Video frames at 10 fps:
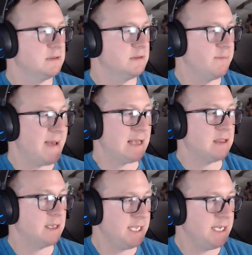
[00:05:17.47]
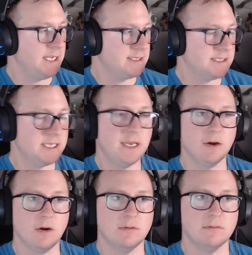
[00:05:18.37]
backlit keys is
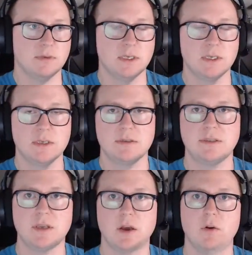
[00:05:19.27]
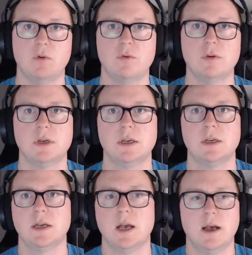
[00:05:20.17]
here. So,
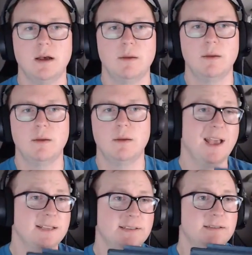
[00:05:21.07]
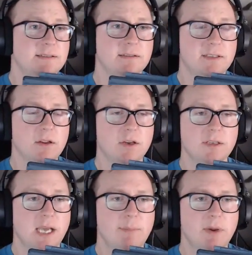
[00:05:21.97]
but yeah, it's still a good
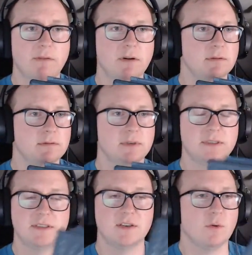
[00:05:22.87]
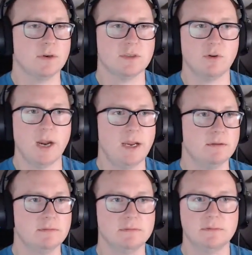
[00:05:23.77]
type cover. It still works great.
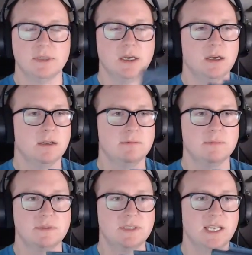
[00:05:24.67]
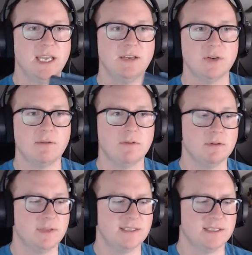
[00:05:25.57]
The key
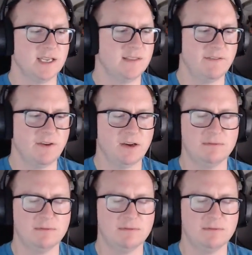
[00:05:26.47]
travel, they said they've